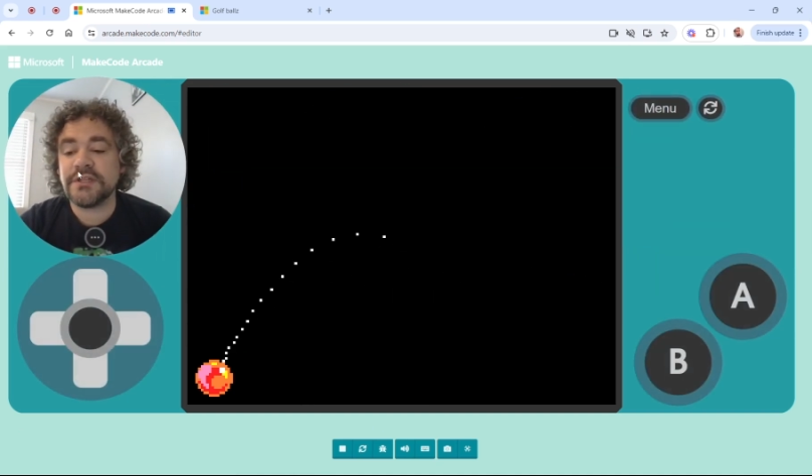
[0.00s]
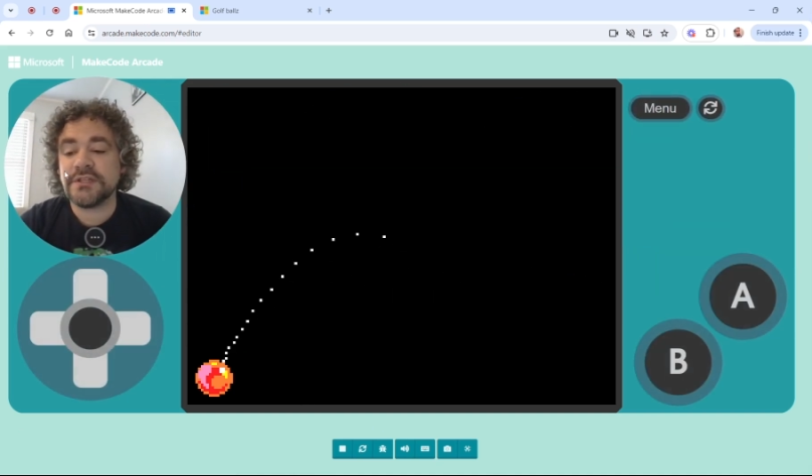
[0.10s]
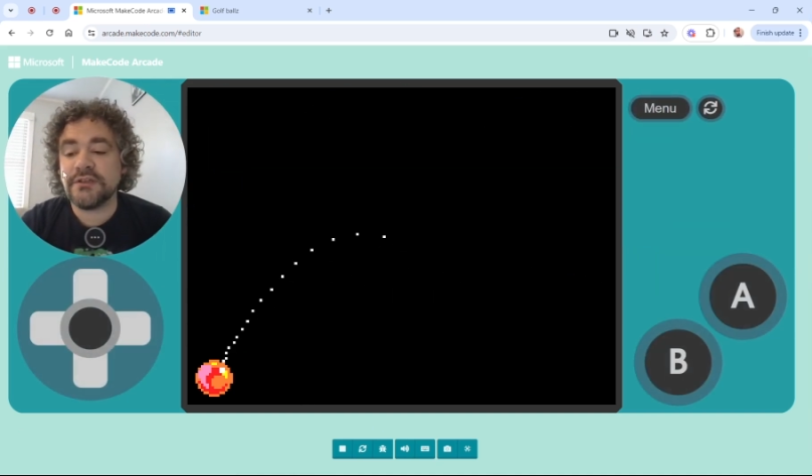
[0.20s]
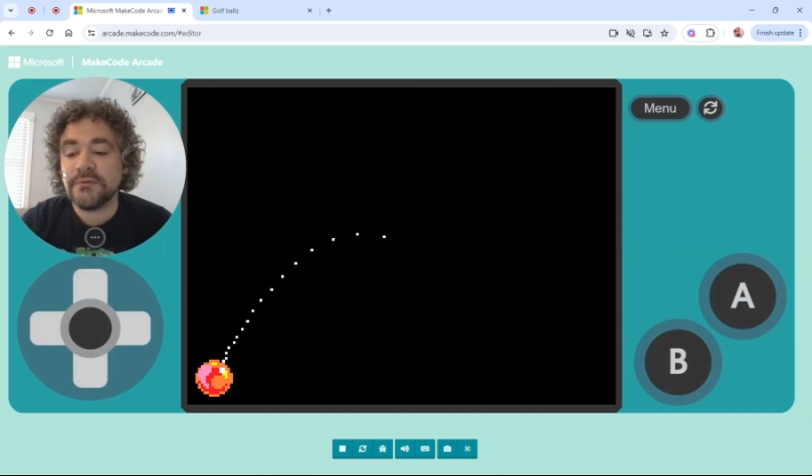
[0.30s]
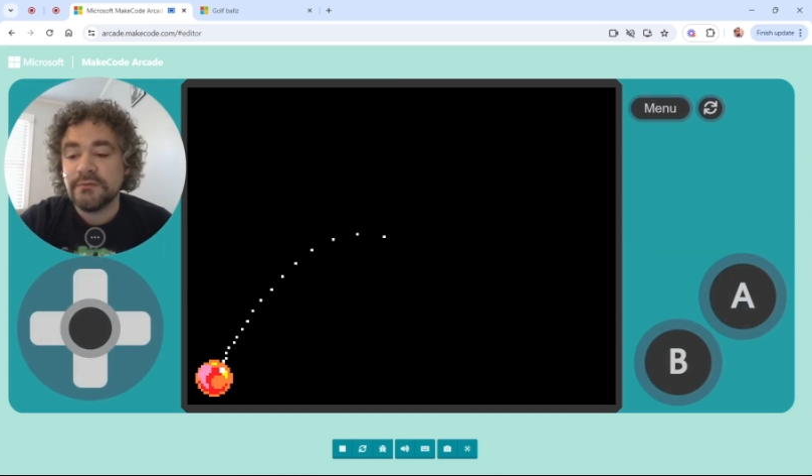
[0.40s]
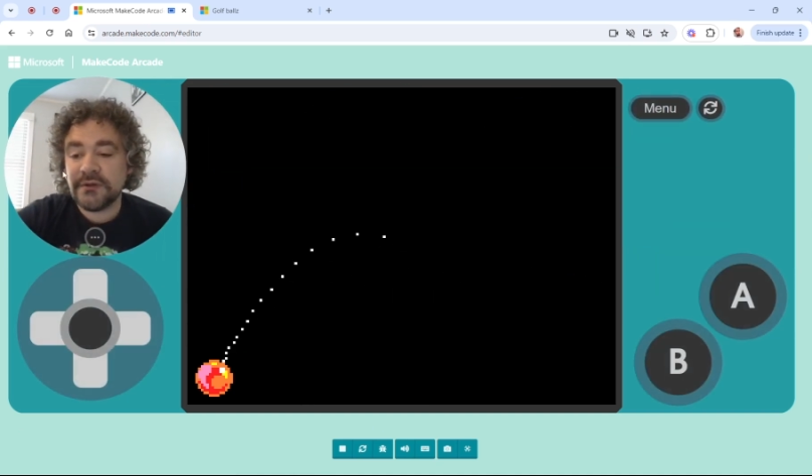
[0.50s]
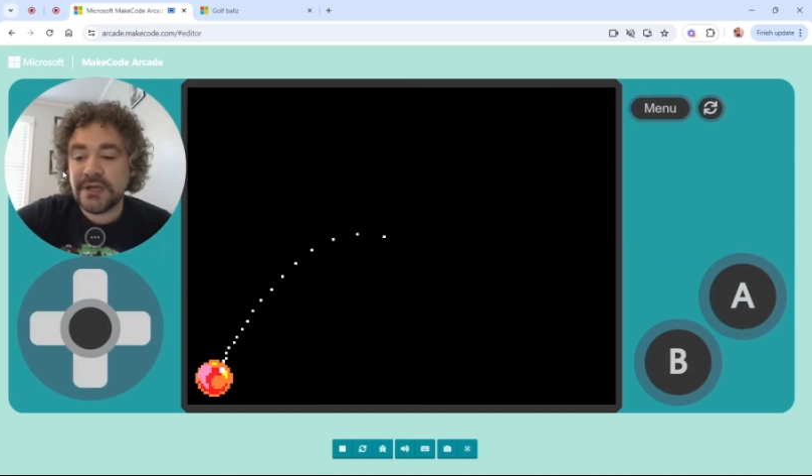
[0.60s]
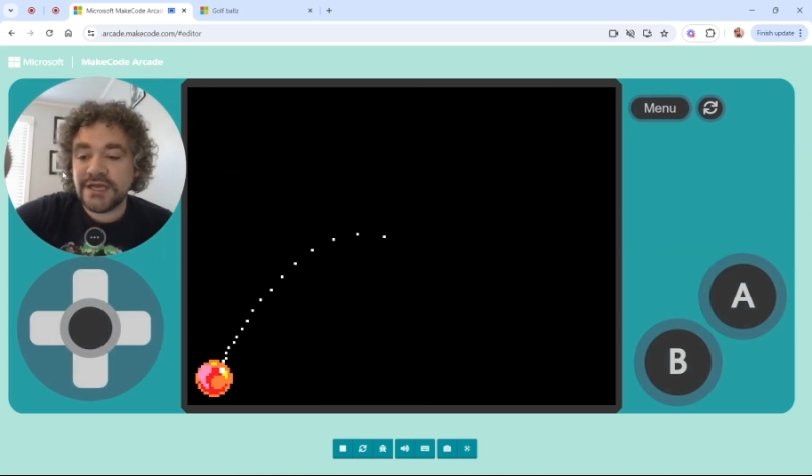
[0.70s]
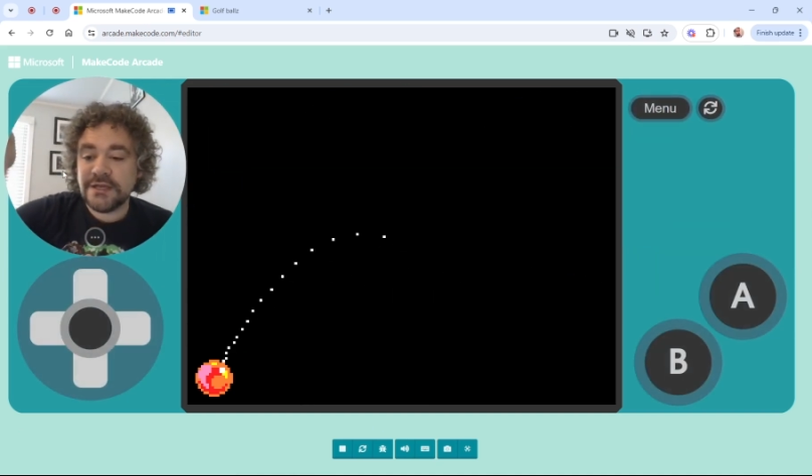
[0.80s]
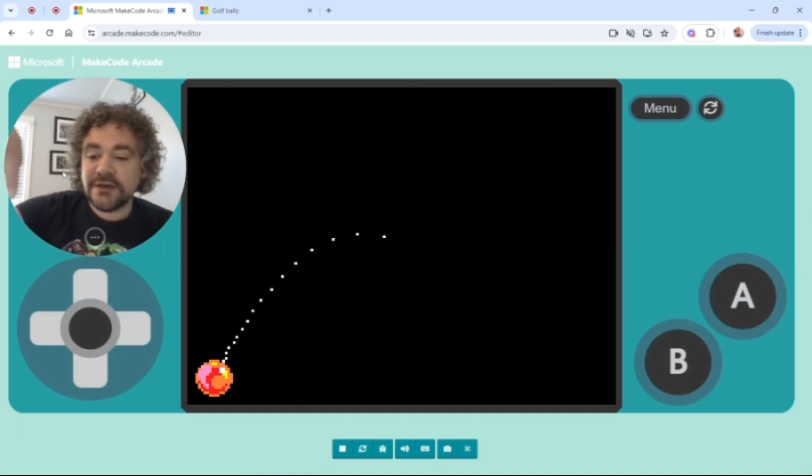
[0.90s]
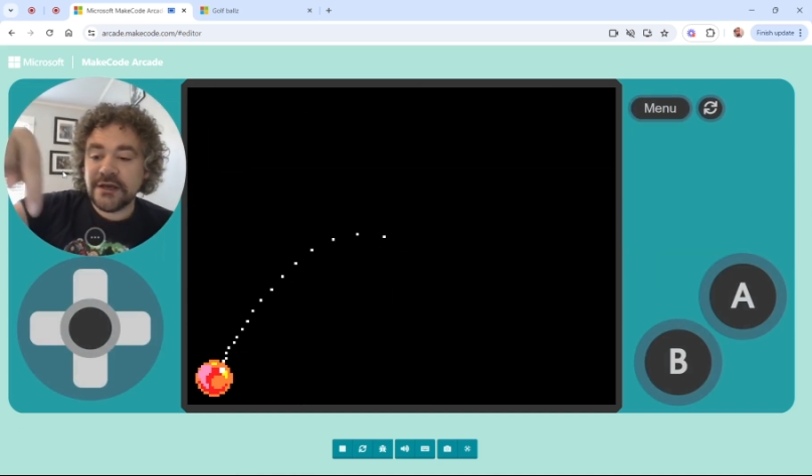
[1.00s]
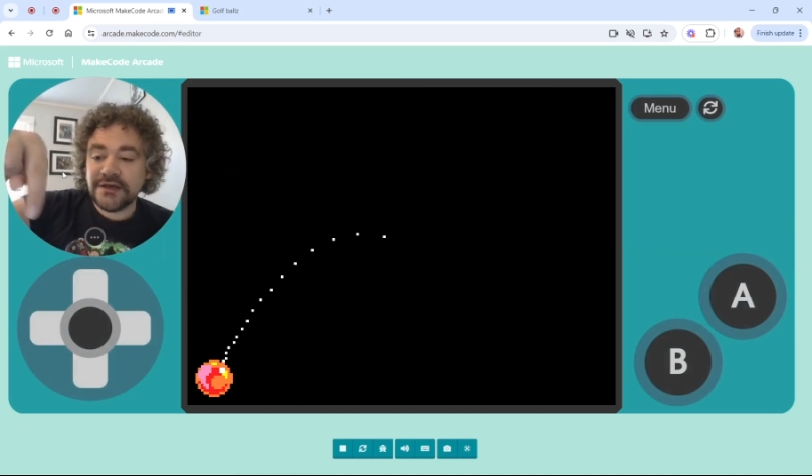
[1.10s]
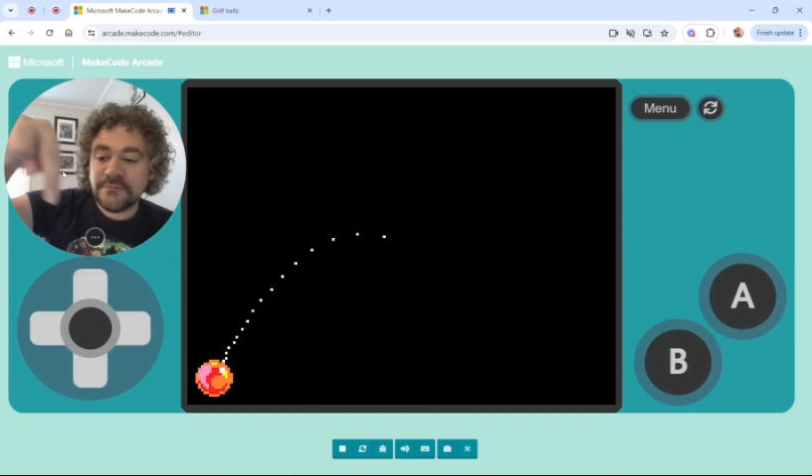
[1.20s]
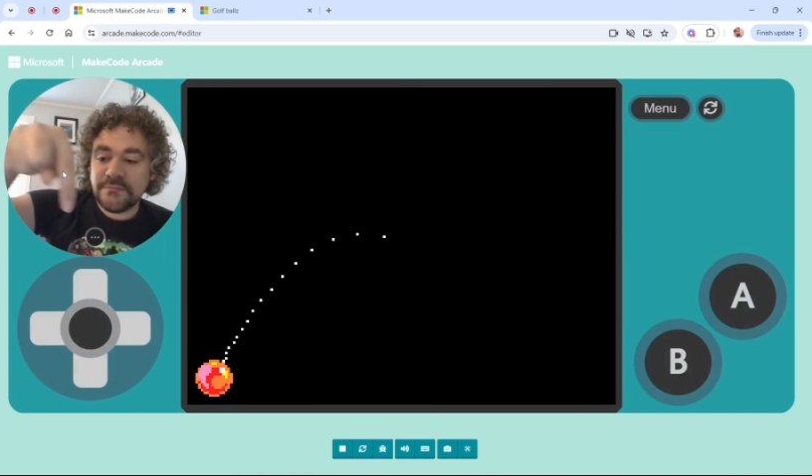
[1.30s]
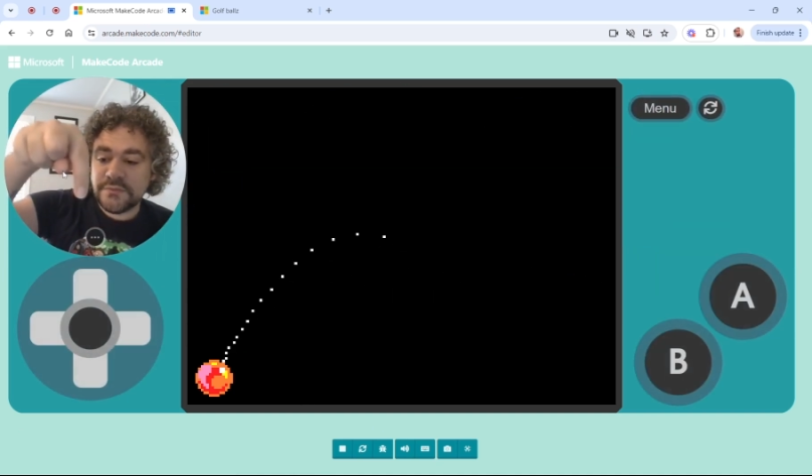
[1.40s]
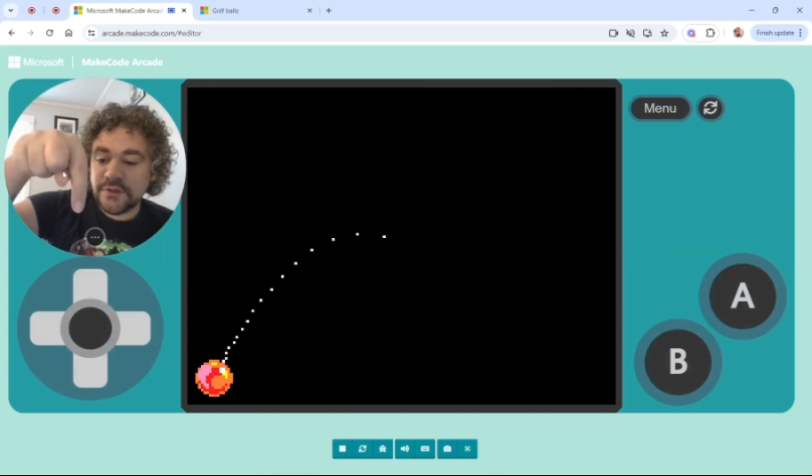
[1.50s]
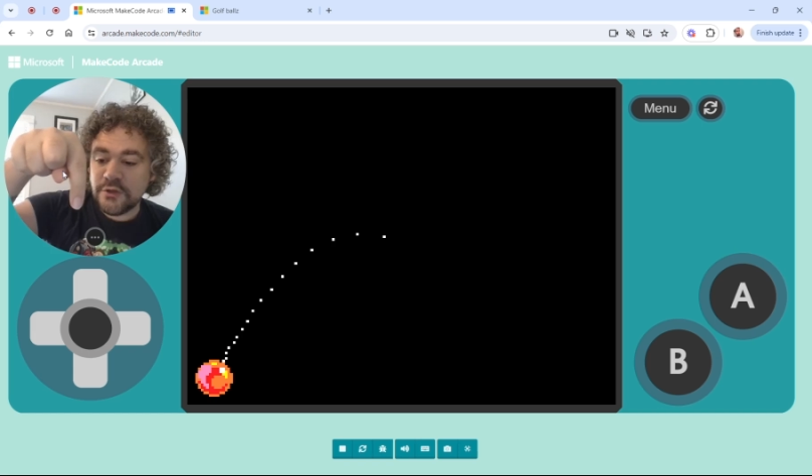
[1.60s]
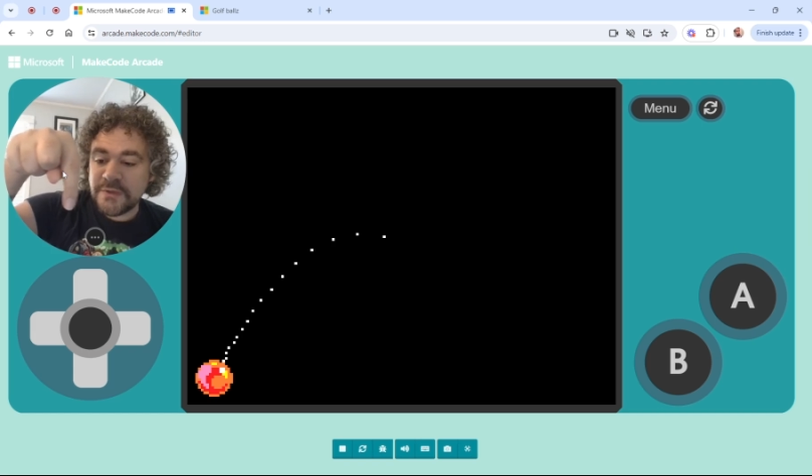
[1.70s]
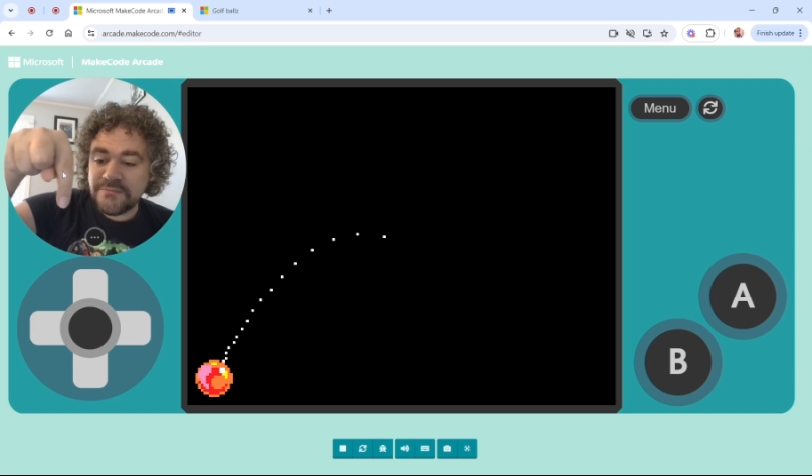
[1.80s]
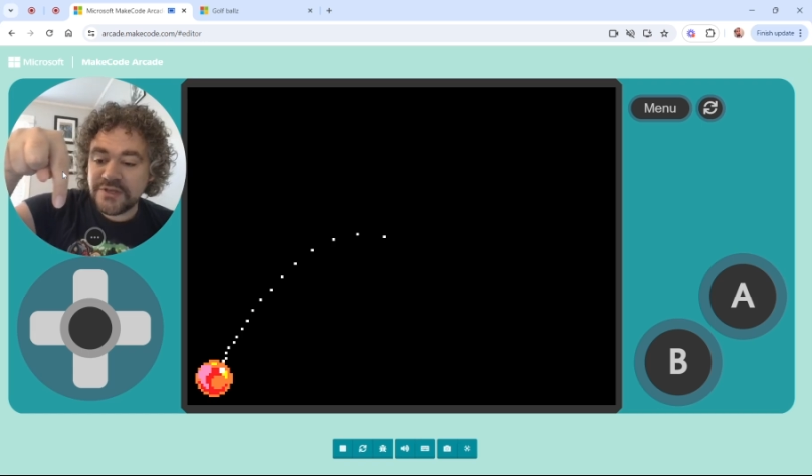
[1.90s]
at the little icon below
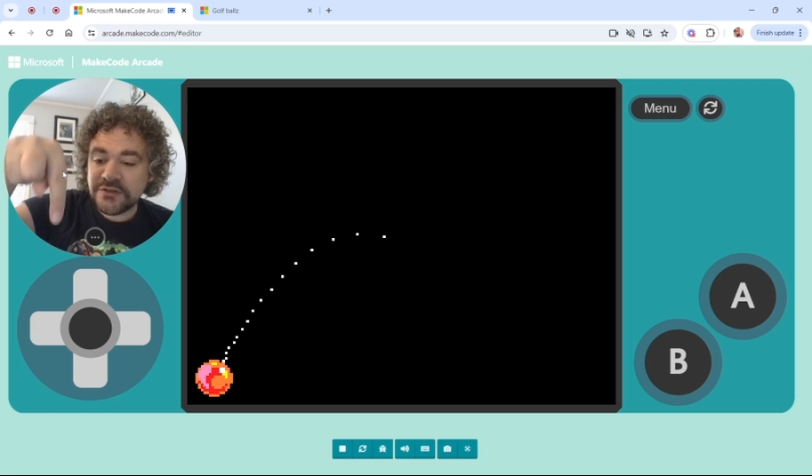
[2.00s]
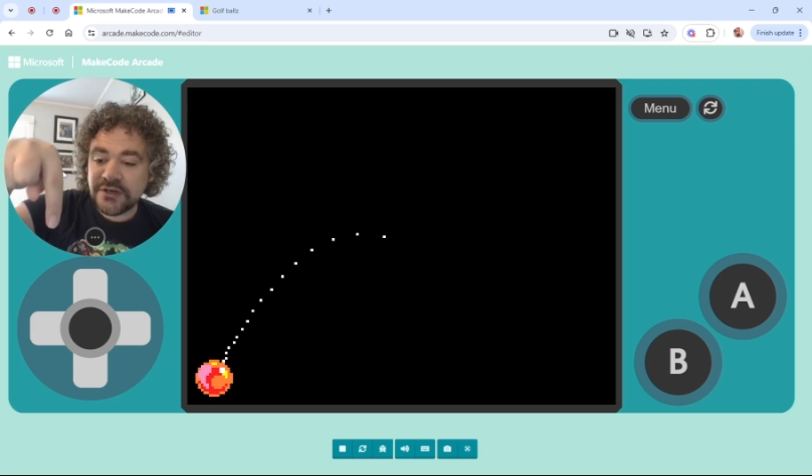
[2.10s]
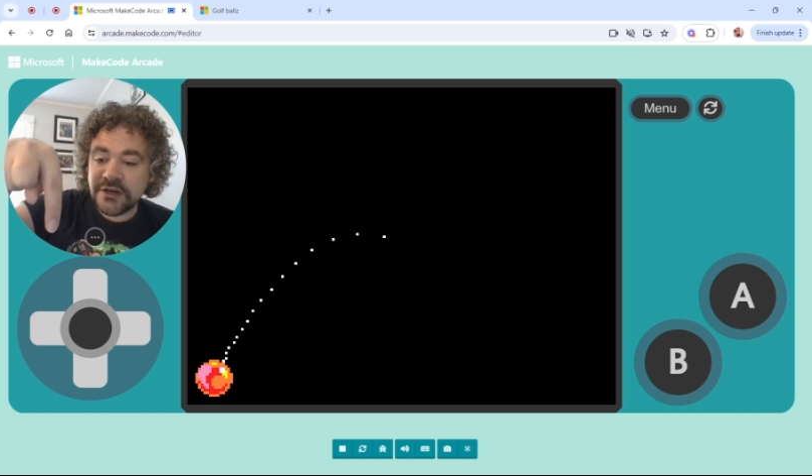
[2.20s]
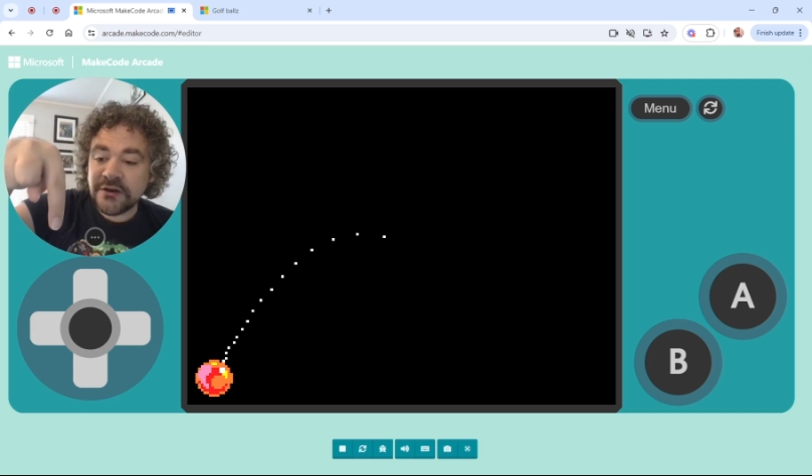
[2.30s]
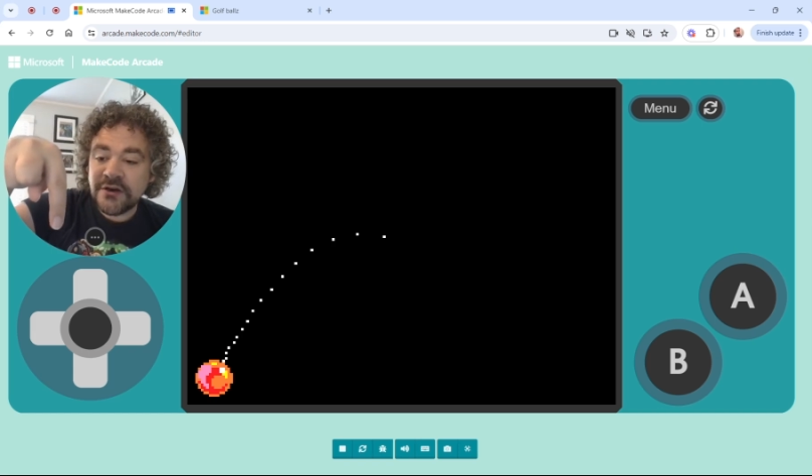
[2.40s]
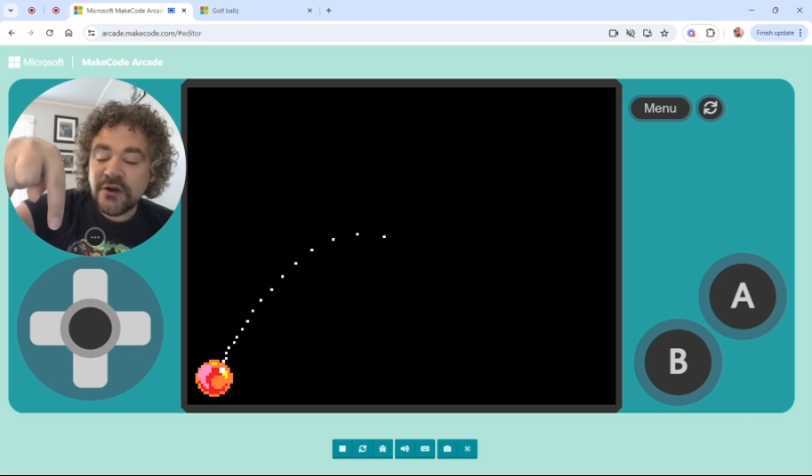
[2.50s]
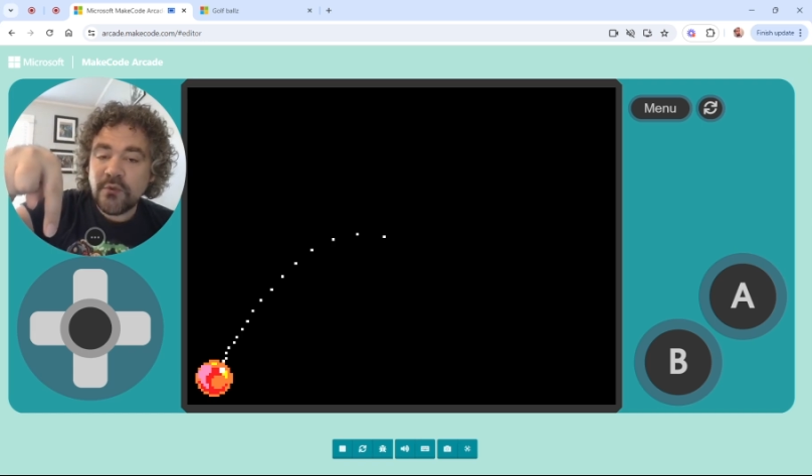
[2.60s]
my picture here,